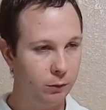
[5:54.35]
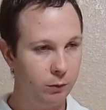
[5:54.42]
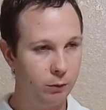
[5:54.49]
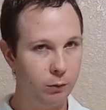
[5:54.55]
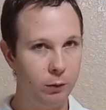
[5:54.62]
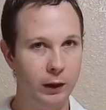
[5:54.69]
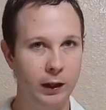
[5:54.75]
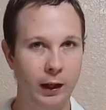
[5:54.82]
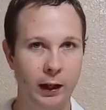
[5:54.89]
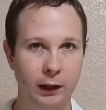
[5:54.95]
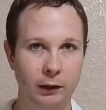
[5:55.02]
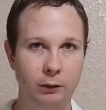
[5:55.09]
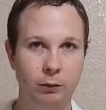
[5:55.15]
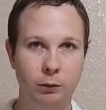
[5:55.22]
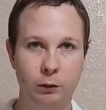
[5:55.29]
when
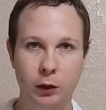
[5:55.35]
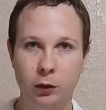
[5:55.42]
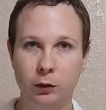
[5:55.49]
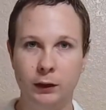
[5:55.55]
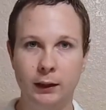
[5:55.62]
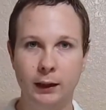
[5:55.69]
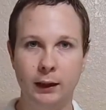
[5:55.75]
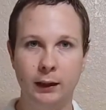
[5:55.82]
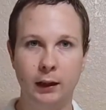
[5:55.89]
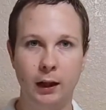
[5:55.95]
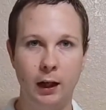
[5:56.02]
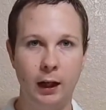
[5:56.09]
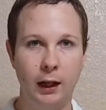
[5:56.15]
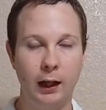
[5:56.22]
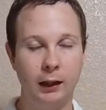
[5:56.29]
I used it,
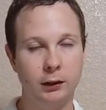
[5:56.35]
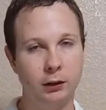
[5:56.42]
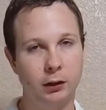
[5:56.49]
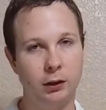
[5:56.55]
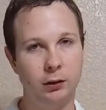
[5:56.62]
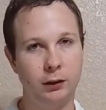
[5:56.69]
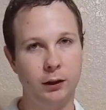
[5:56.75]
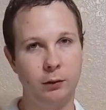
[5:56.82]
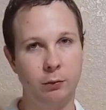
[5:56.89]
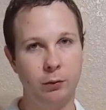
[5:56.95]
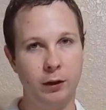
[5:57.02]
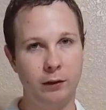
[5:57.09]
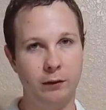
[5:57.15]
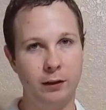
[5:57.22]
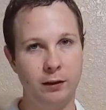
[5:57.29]
I actually used it
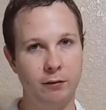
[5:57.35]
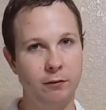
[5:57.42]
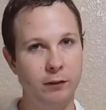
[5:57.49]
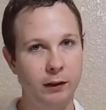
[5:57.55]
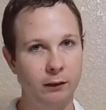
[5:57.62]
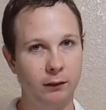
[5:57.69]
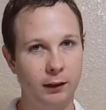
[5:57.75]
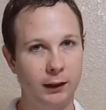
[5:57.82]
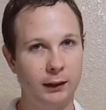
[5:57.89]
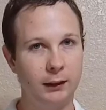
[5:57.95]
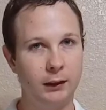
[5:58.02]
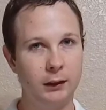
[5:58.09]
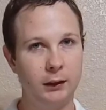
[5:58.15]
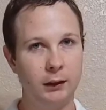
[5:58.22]
with the Vera,